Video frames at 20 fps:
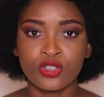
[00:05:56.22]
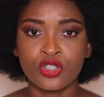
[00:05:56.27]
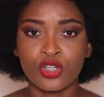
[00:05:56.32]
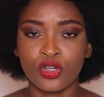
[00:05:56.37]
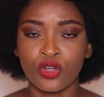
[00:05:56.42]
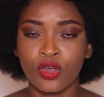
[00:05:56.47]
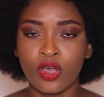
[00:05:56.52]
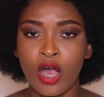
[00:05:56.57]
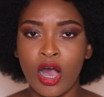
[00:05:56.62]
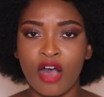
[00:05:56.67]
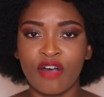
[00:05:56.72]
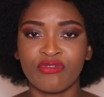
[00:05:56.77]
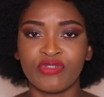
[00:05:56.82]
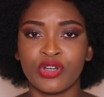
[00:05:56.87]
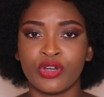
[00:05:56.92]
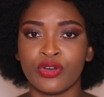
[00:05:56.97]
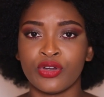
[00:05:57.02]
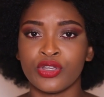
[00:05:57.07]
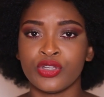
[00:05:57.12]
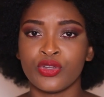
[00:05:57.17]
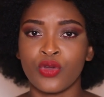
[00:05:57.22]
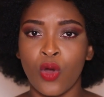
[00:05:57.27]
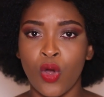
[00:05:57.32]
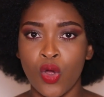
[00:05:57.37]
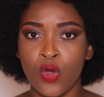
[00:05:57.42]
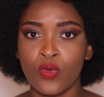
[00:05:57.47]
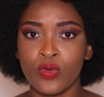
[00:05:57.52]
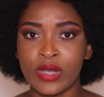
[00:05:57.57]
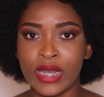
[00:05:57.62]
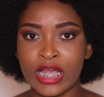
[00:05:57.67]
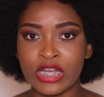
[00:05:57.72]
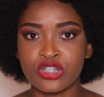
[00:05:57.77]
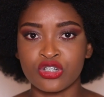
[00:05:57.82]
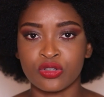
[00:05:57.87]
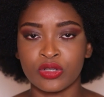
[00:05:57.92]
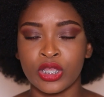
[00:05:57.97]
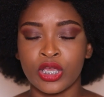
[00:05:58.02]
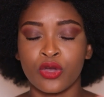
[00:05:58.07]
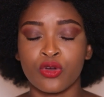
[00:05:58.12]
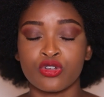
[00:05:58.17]
to look after your own
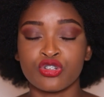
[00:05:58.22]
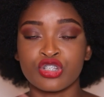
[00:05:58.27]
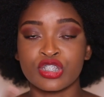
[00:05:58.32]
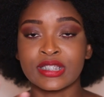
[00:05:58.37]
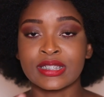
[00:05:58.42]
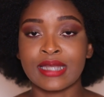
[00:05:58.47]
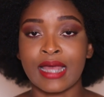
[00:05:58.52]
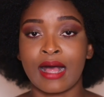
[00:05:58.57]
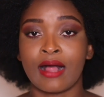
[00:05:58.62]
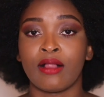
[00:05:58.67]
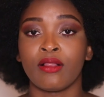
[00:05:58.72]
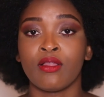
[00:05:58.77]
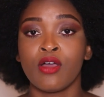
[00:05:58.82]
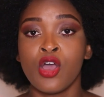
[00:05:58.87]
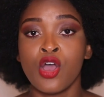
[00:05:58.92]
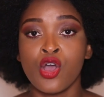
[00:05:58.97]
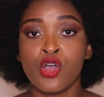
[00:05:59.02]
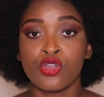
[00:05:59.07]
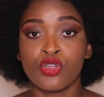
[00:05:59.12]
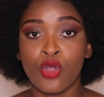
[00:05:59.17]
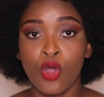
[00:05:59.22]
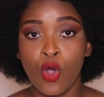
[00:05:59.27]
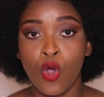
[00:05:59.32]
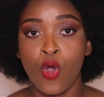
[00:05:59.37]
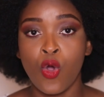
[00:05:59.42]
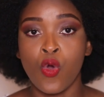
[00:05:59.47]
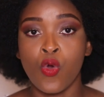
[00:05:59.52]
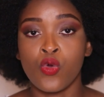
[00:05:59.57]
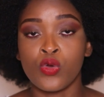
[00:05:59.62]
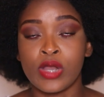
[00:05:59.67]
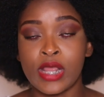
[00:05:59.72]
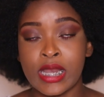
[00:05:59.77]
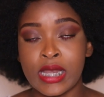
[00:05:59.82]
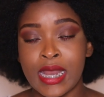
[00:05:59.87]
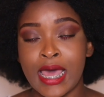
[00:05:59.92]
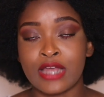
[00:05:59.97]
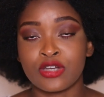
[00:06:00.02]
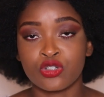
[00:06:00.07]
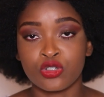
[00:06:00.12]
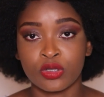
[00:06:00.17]
natural hair or to style your own
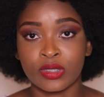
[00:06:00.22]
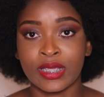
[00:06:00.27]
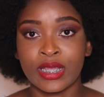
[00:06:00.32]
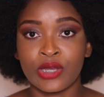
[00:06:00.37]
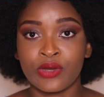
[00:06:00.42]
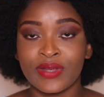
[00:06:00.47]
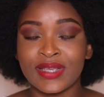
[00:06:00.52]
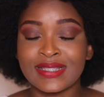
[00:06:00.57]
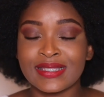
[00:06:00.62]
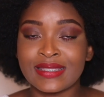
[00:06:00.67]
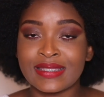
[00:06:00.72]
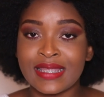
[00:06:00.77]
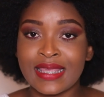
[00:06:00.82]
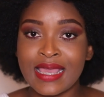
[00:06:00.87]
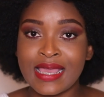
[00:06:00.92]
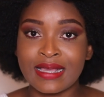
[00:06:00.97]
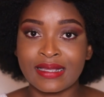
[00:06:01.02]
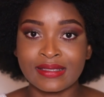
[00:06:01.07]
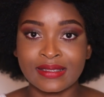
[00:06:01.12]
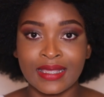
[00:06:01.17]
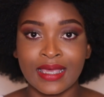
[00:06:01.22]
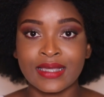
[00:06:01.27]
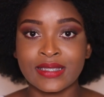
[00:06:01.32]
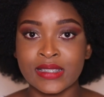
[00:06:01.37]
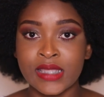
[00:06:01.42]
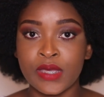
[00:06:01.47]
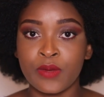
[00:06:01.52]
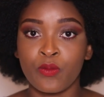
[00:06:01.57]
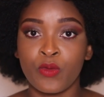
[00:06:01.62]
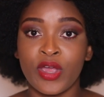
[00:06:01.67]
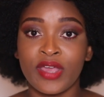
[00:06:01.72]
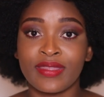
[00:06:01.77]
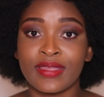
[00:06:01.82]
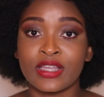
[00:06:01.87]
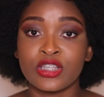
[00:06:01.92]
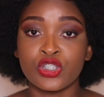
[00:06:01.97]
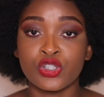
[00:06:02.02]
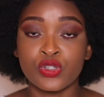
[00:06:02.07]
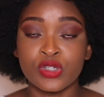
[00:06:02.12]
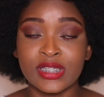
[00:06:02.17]
natural hair is the exact same way
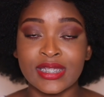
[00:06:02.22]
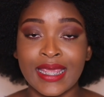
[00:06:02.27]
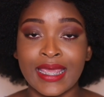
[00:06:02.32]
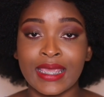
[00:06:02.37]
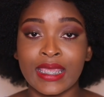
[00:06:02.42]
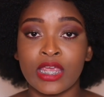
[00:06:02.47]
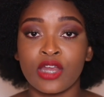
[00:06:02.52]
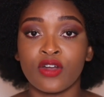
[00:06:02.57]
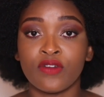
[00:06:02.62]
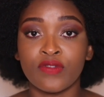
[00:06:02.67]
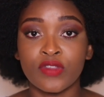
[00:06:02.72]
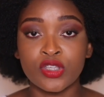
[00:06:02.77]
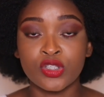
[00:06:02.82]
that you take care of